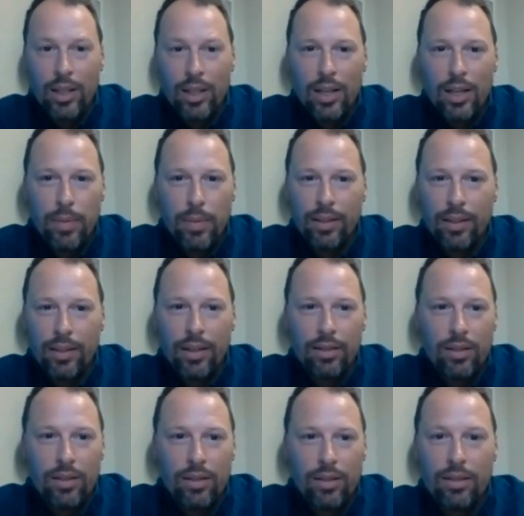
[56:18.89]
prospecting
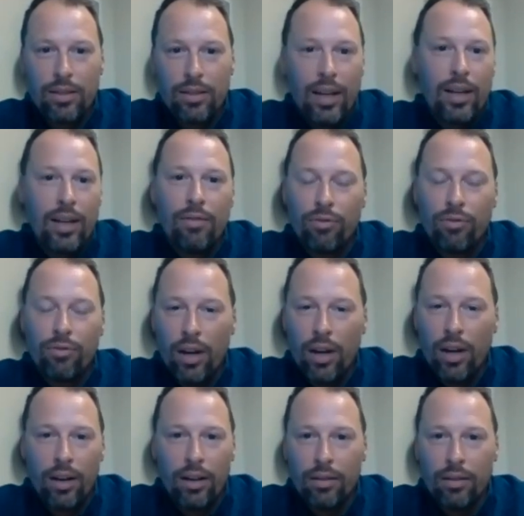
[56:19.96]
is just getting in front
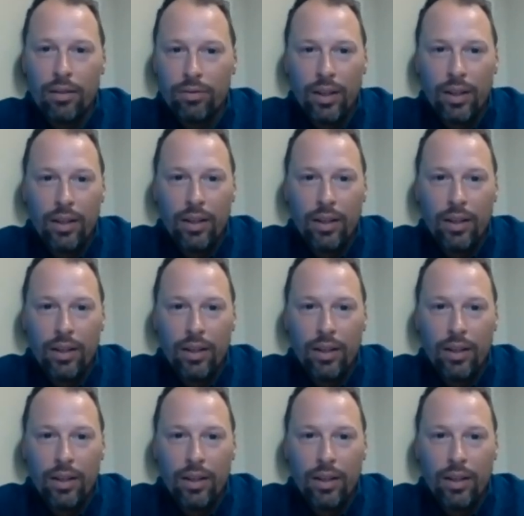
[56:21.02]
of